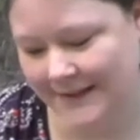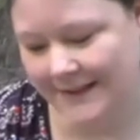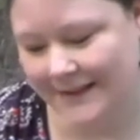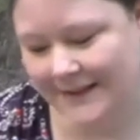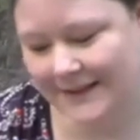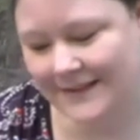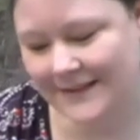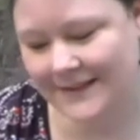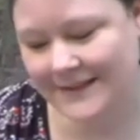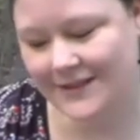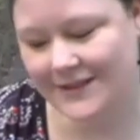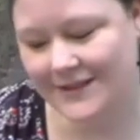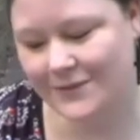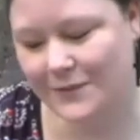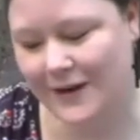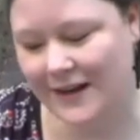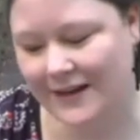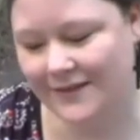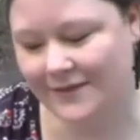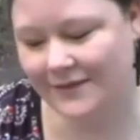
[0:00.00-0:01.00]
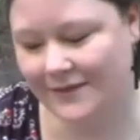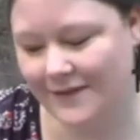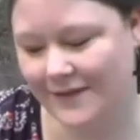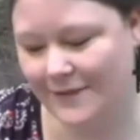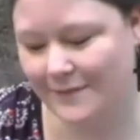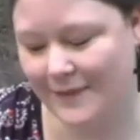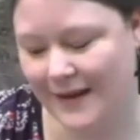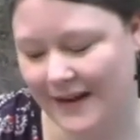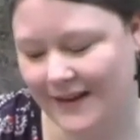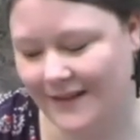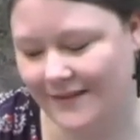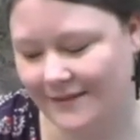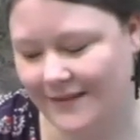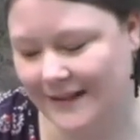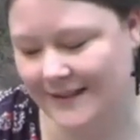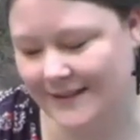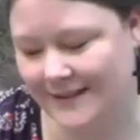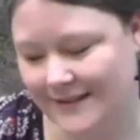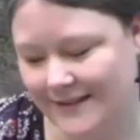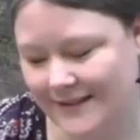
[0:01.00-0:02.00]
This is just one of the many
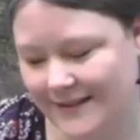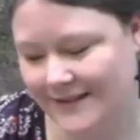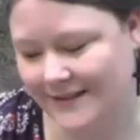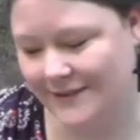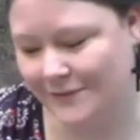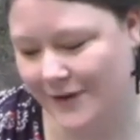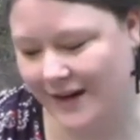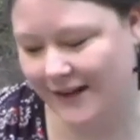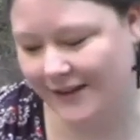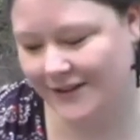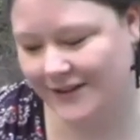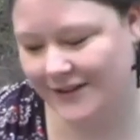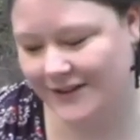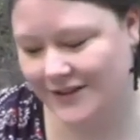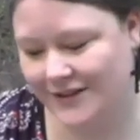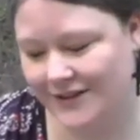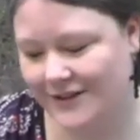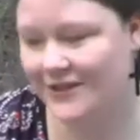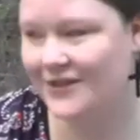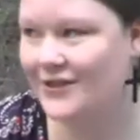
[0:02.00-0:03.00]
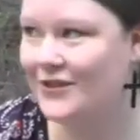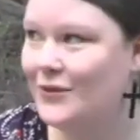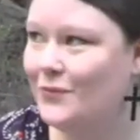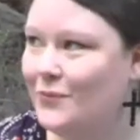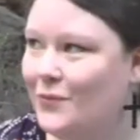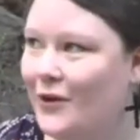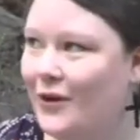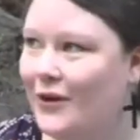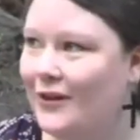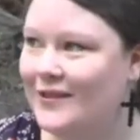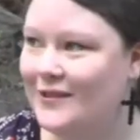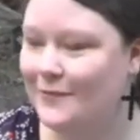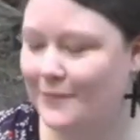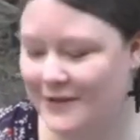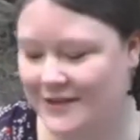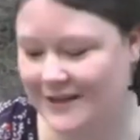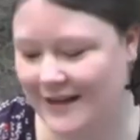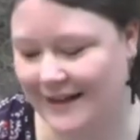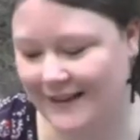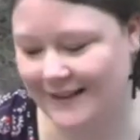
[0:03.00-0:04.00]
reasons why Christians should work to
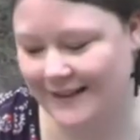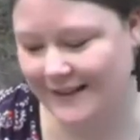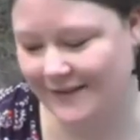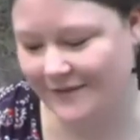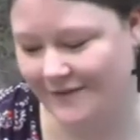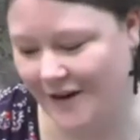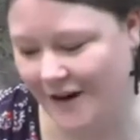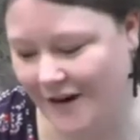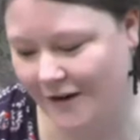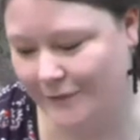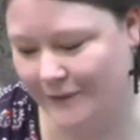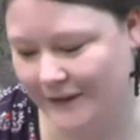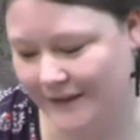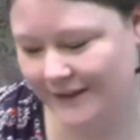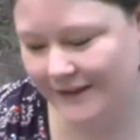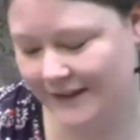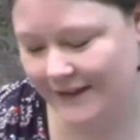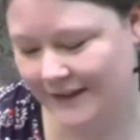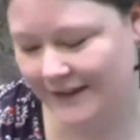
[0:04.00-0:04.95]
protect the environment